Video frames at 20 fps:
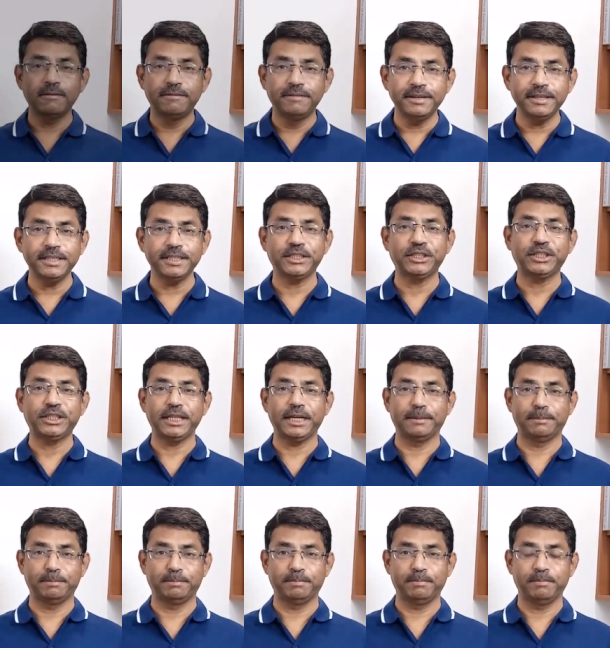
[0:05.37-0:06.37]
the first
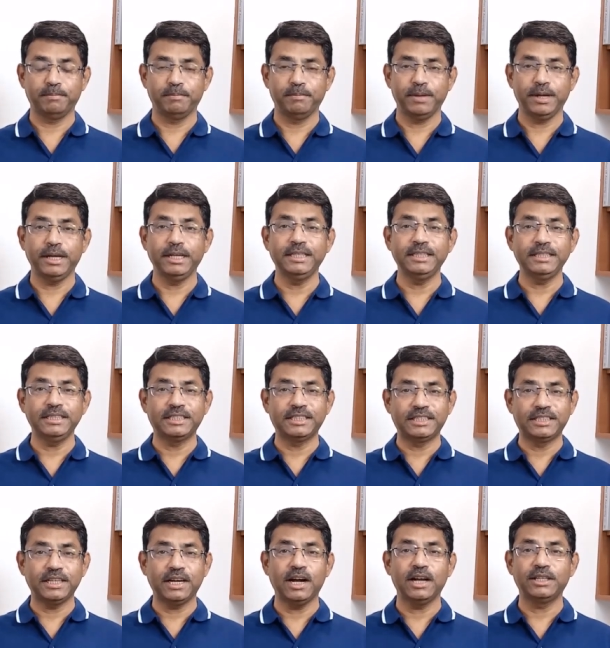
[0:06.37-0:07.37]
step in
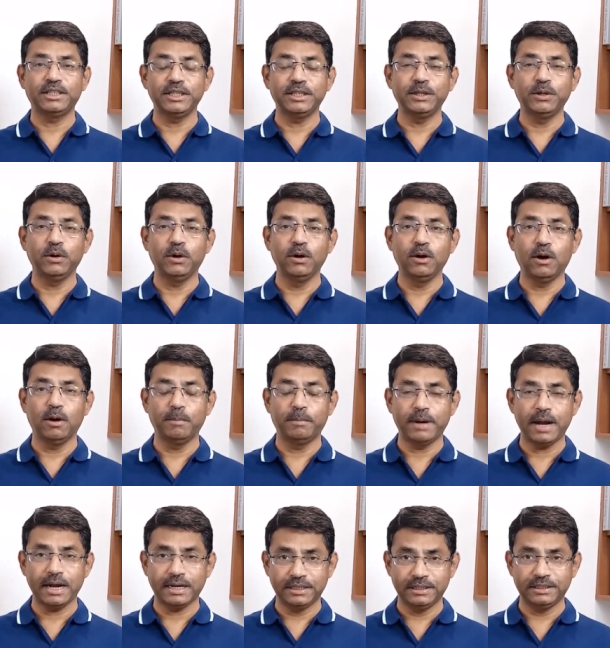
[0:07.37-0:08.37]
starting your law
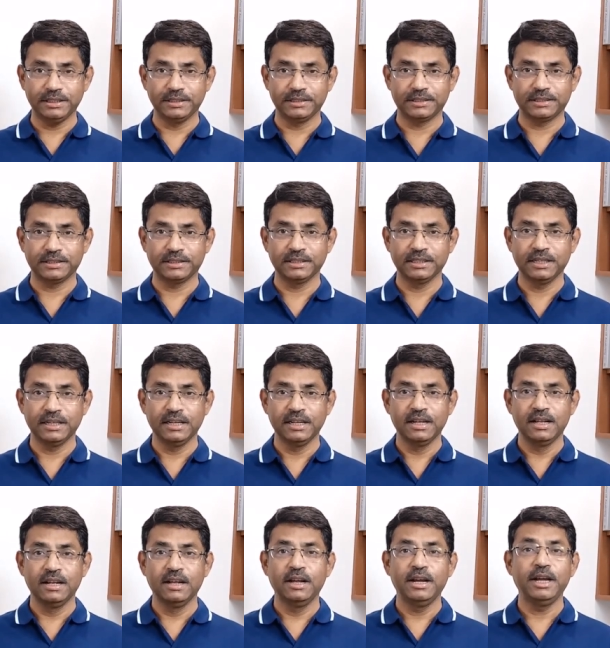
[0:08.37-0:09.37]
practice,
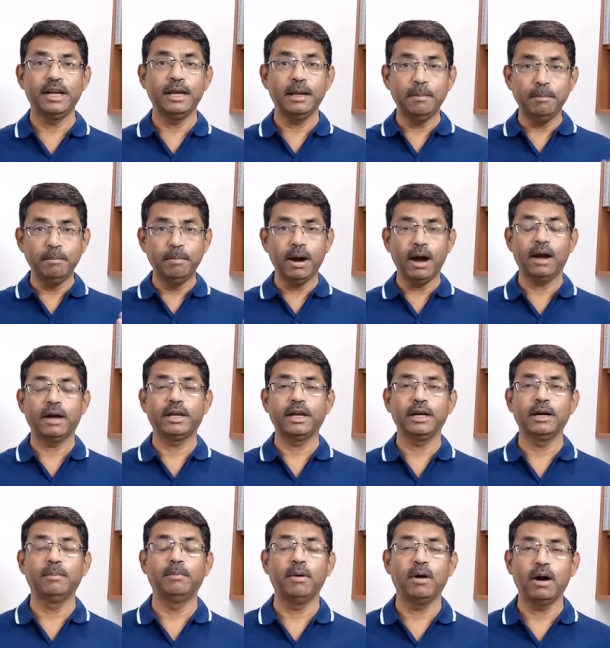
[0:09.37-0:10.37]
in
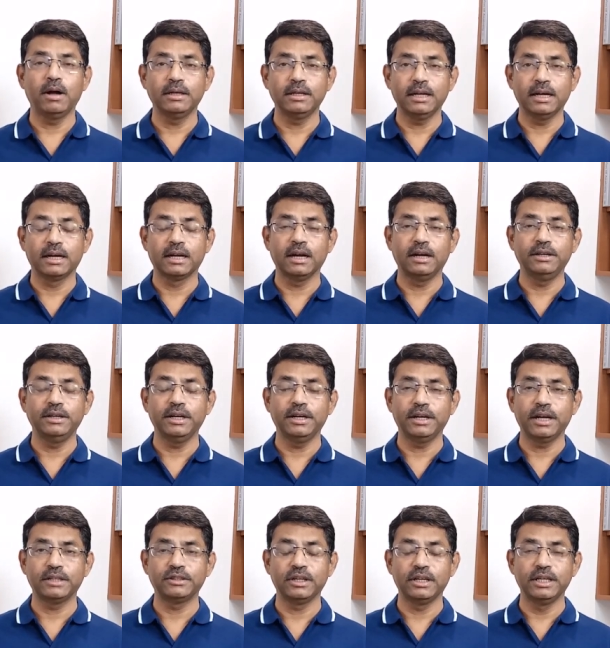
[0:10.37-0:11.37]
embarking upon a
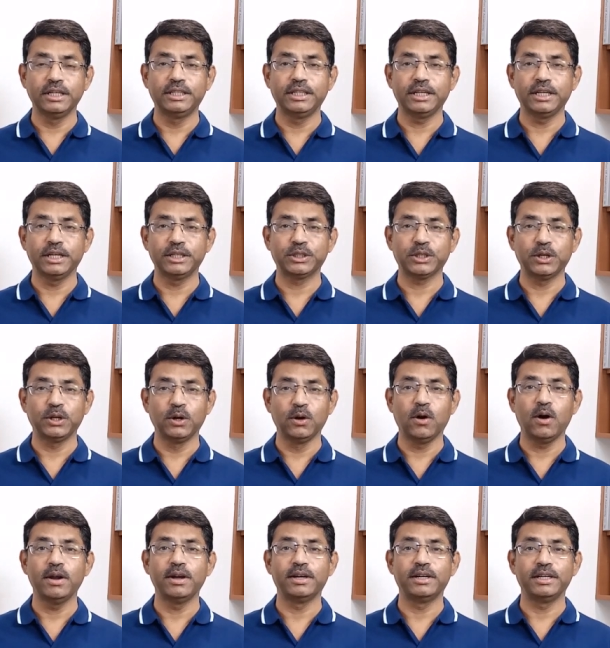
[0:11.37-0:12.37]
career as a litigation
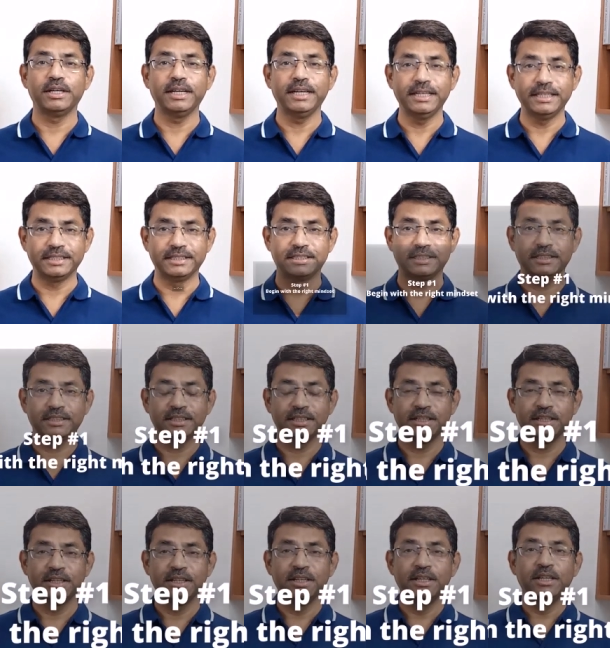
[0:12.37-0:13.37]
lawyer, is
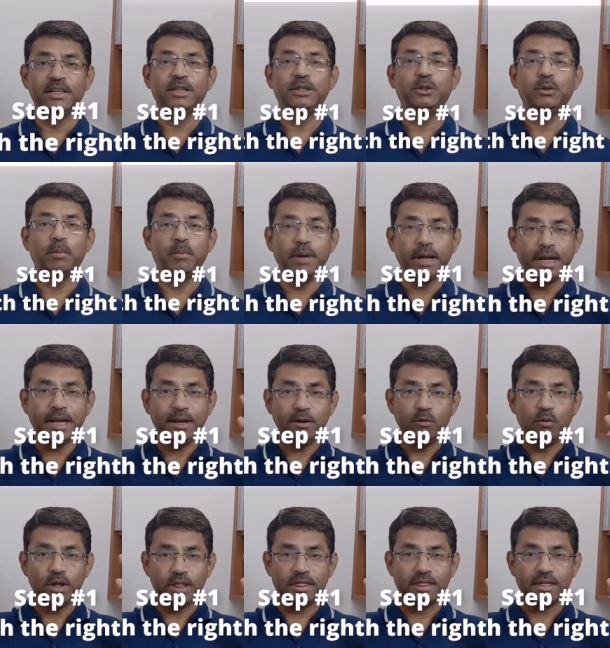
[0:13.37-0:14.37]
to
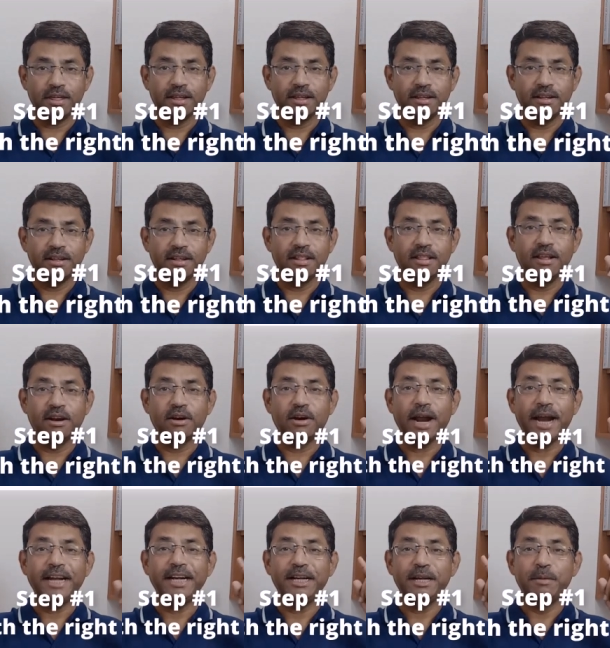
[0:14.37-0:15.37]
begin with the
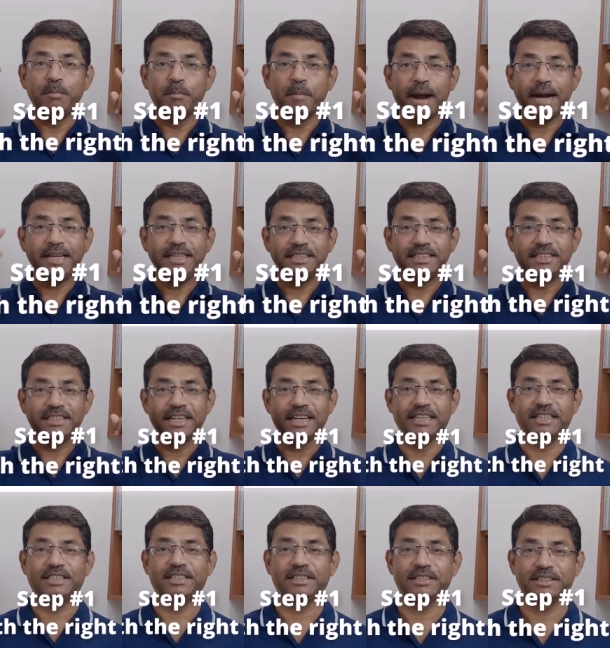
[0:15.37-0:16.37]
right
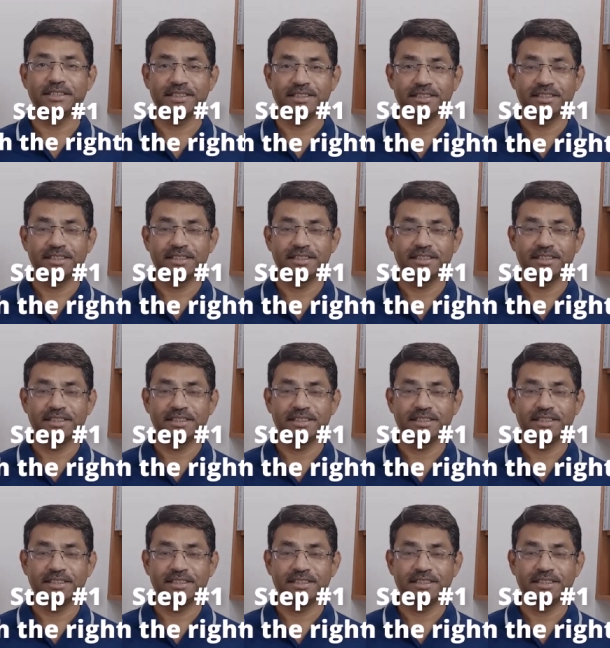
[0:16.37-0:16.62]
mindset.